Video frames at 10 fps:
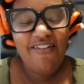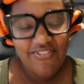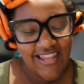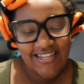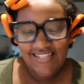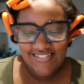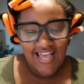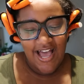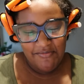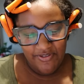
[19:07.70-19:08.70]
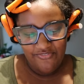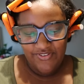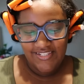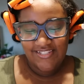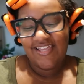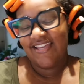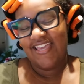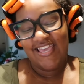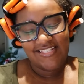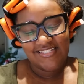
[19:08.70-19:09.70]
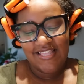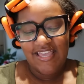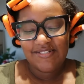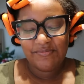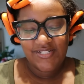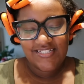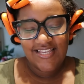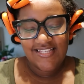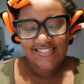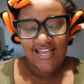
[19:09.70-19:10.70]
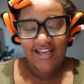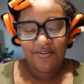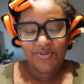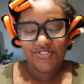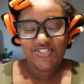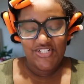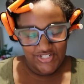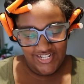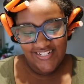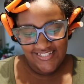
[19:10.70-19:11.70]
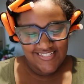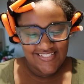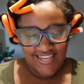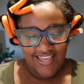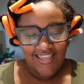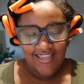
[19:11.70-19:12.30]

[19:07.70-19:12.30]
I feel like that's how I've been feeling. Like, as much as I was dreading this day,